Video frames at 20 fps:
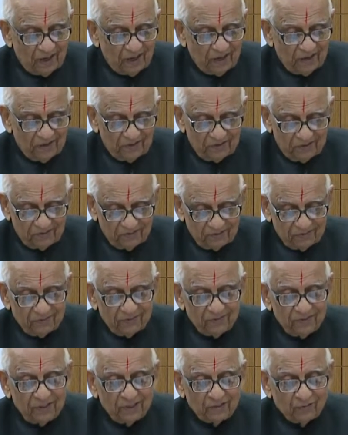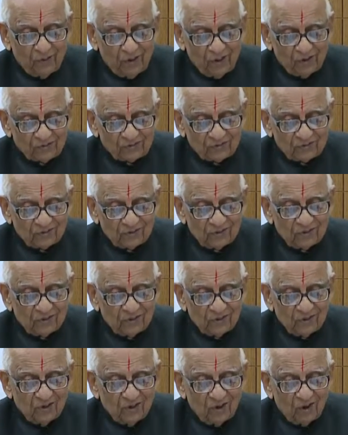And it was
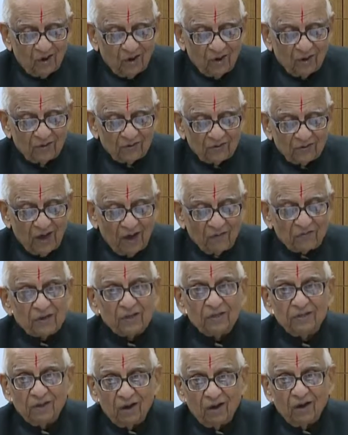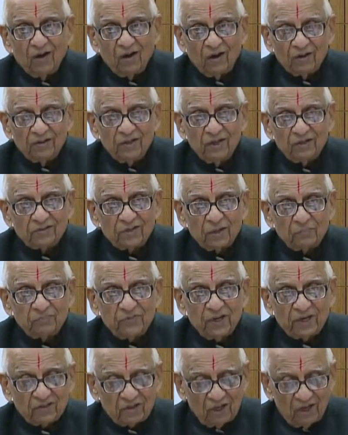on, uh, our, on the
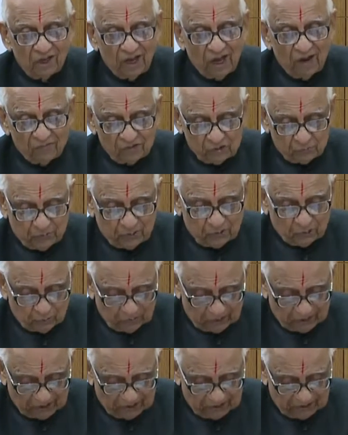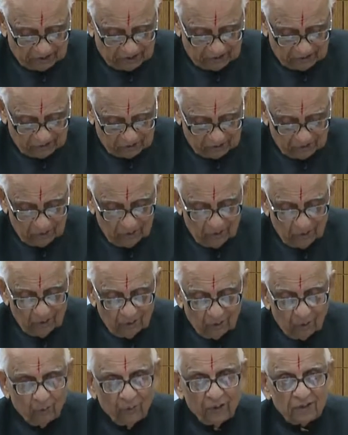subject of spiritual heritage,
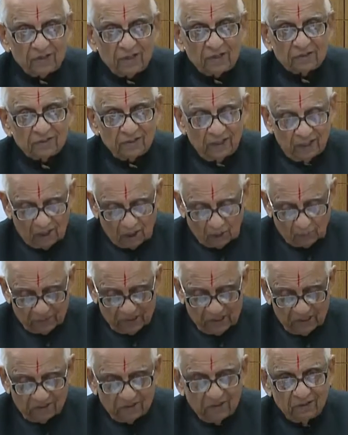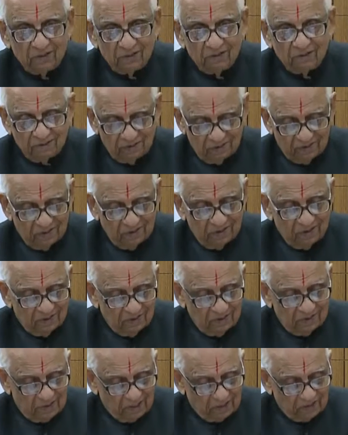where he has elaborately
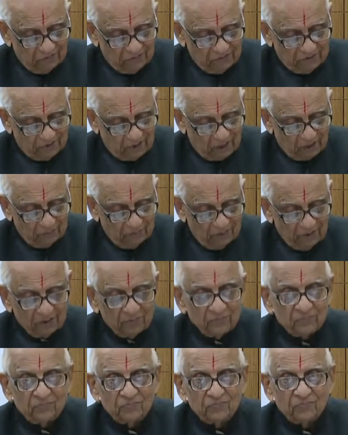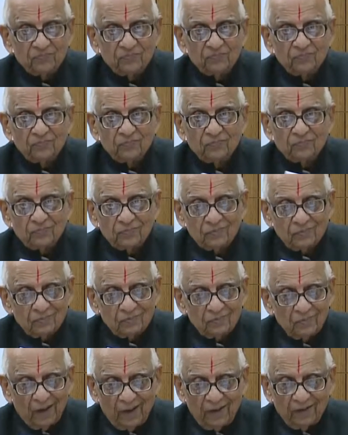dealt with Dharma.
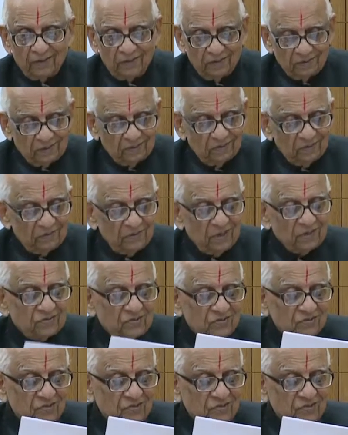And as